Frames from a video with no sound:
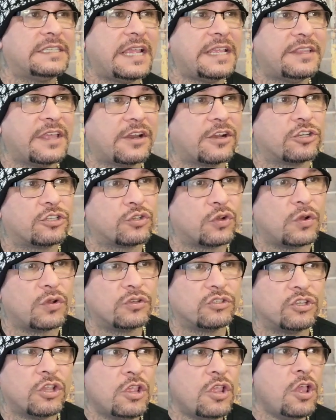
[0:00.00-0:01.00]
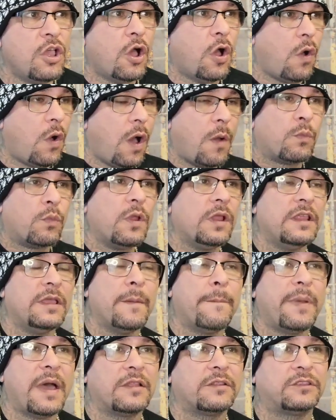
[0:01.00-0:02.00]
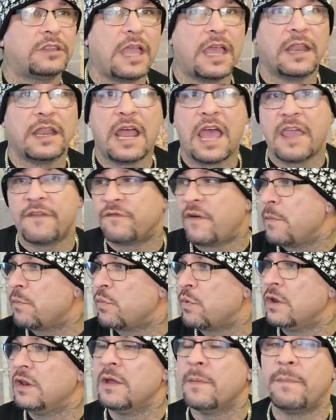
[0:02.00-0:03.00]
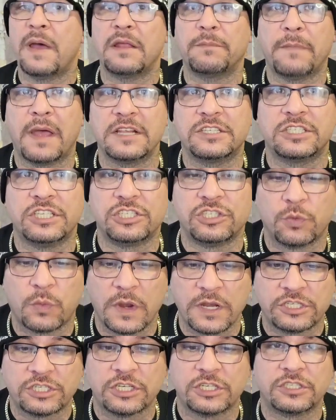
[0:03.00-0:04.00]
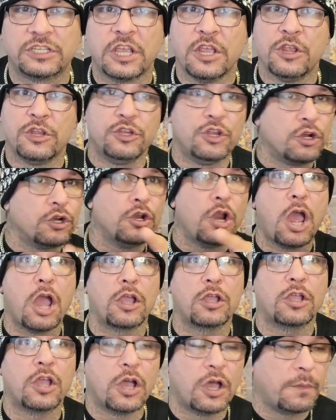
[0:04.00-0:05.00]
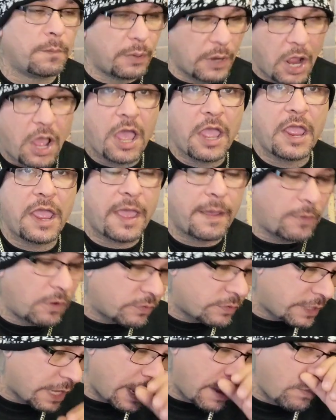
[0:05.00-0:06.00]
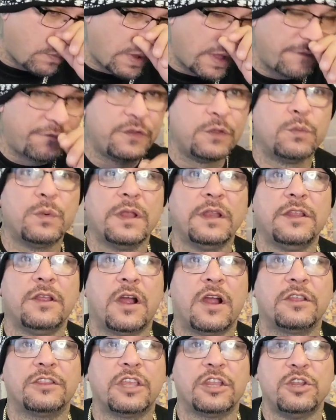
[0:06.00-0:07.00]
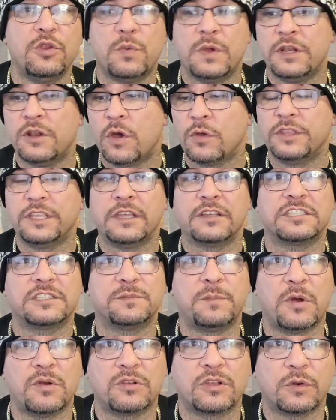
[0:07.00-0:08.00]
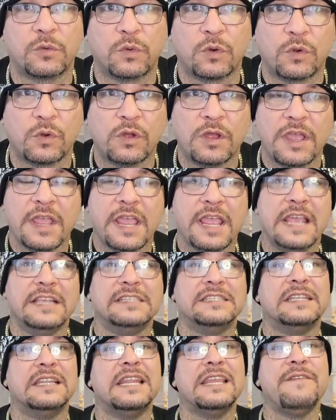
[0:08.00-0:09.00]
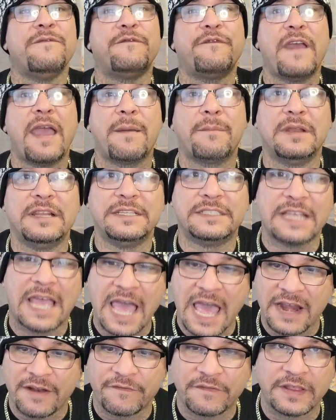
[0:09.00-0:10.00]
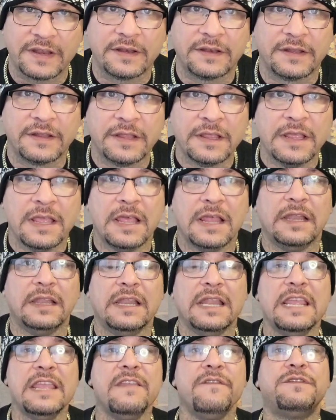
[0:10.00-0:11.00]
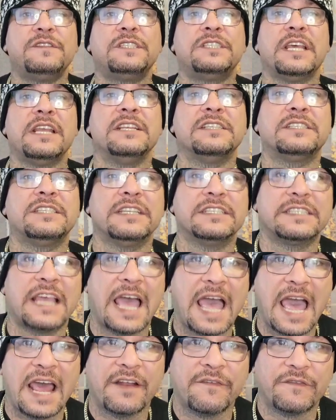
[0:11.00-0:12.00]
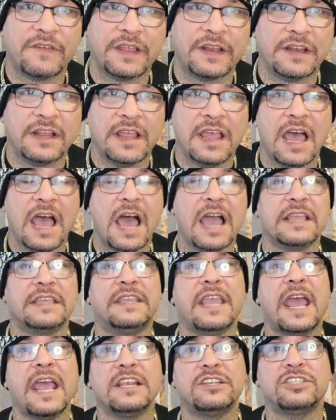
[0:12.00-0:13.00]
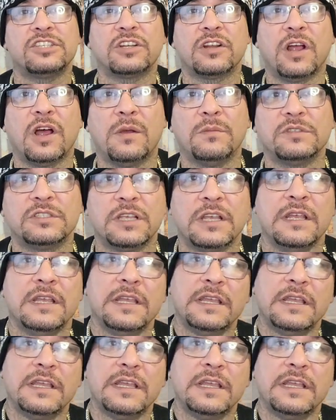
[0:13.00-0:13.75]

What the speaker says: say that are trolls, oh, I'm really about that life. I'm really about my situations. You're not gone, but I am. Okay, well, if you really are, then you would know the unspoken rule is leave families out of it. Leave citizens out of it. A gangster, homes,